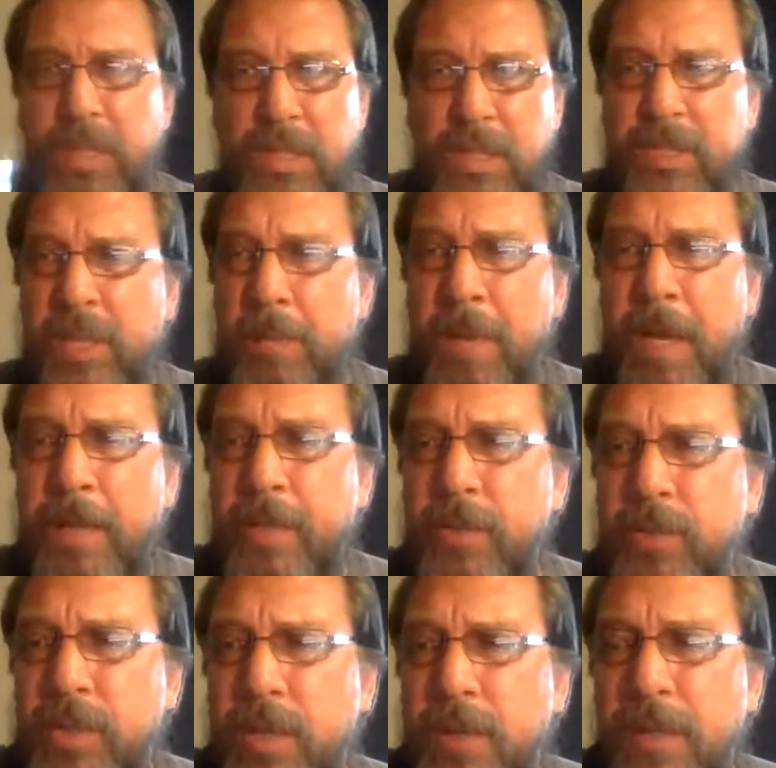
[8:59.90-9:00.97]
Because I'm not
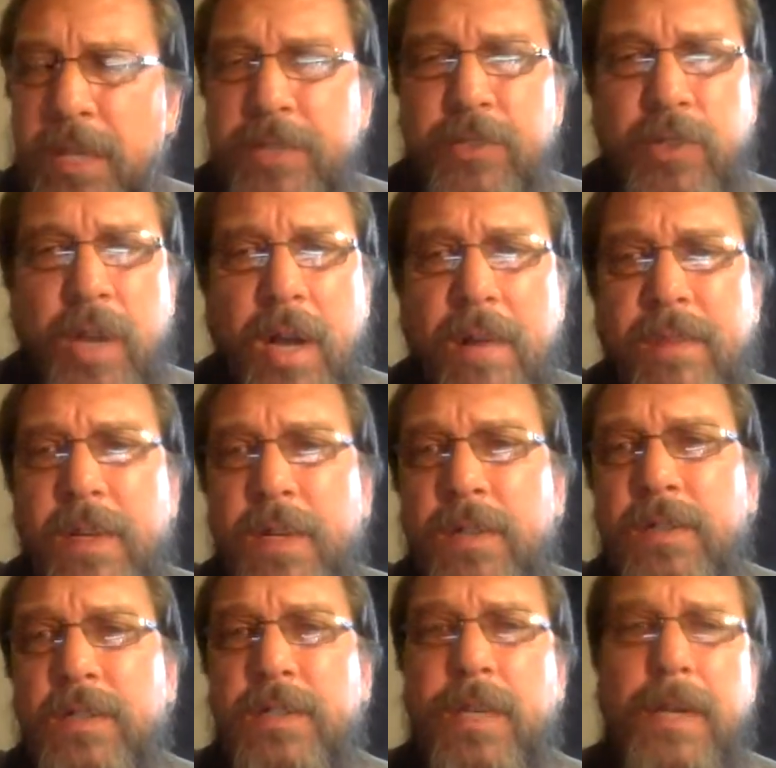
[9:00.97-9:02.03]
used to all that driving all
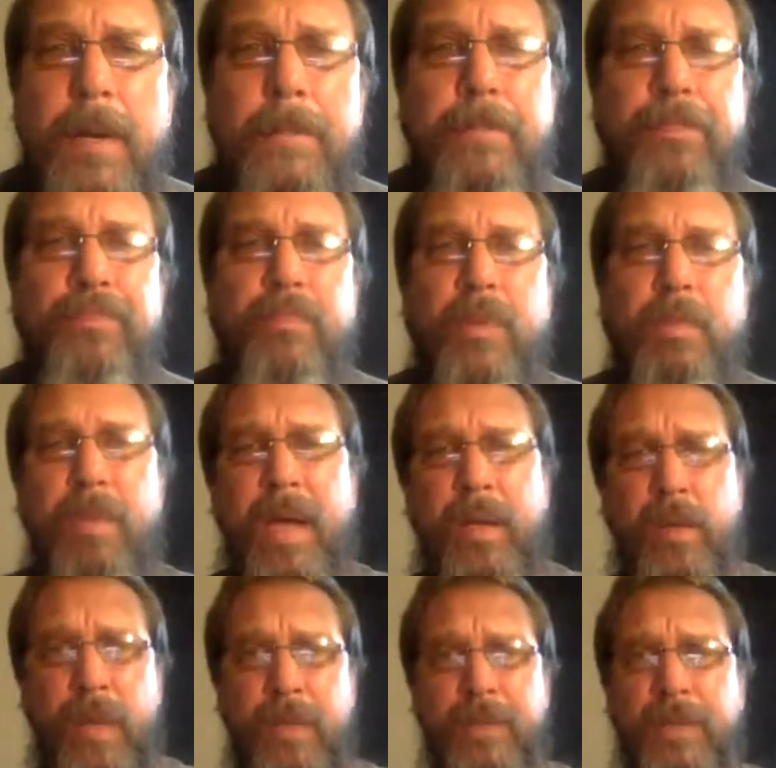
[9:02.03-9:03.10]
the time. Back
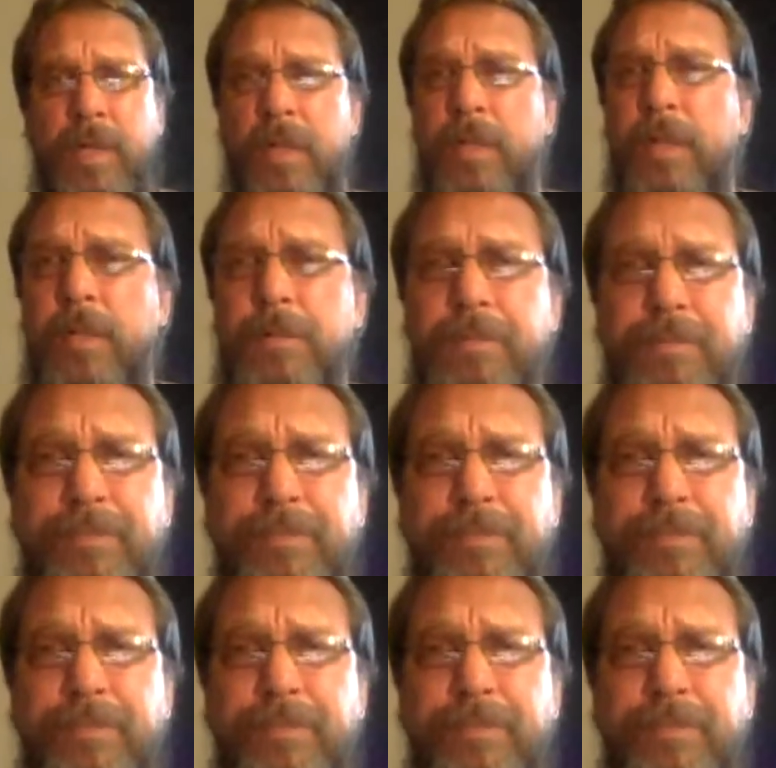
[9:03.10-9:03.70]
when I was younger,